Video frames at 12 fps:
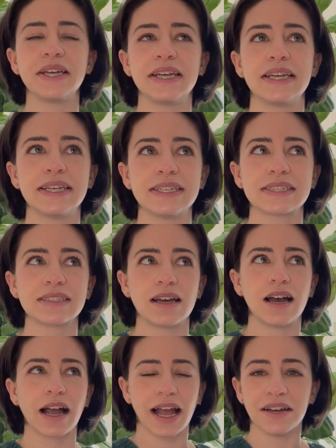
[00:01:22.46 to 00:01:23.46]
is
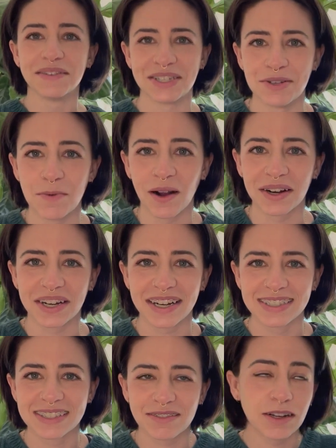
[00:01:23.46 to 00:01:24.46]
kind of a
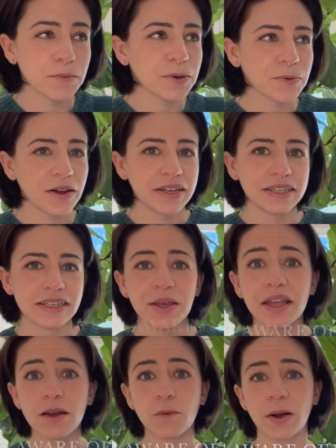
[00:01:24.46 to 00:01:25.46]
two-parter. So number one,
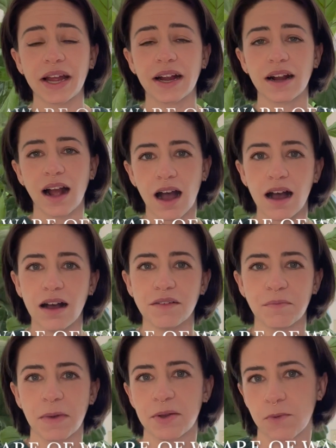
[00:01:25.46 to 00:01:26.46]
being aware
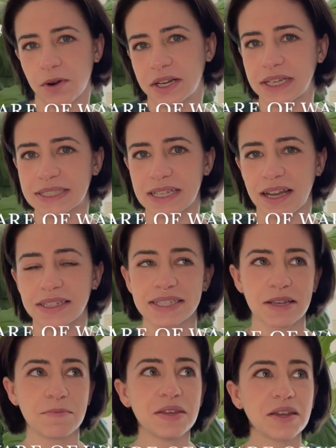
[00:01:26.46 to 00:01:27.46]
of my warning signs,
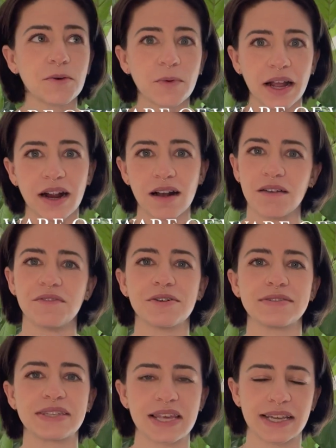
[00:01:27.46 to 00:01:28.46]
like being aware of
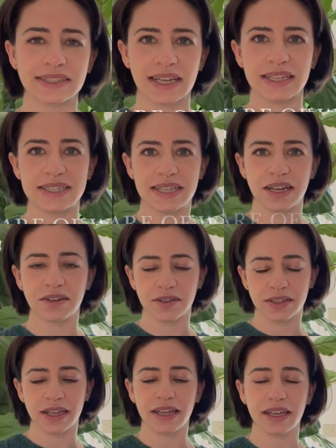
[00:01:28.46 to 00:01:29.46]
those things that
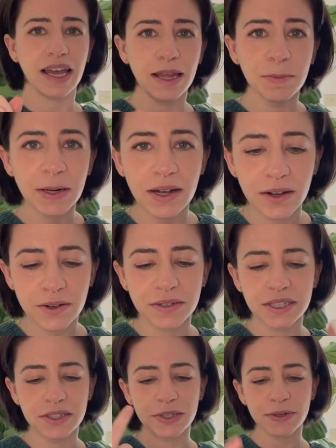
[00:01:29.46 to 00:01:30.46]
signal like, hey bro,
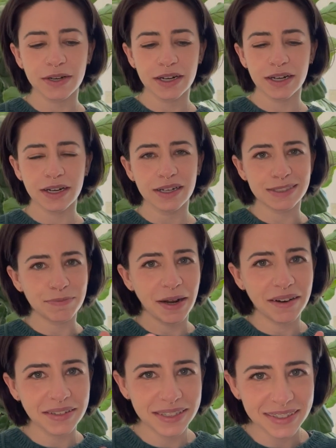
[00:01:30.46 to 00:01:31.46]
you're
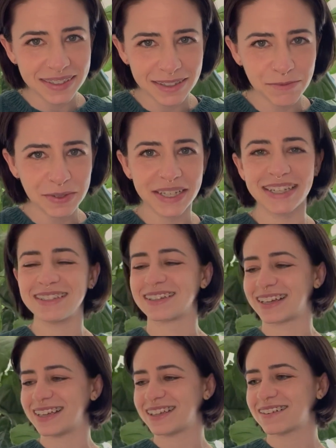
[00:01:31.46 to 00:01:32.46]
spiraling a little bit,
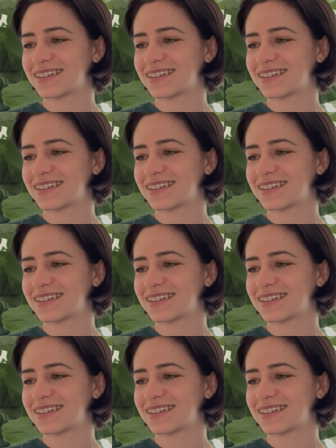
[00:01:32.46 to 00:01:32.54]
like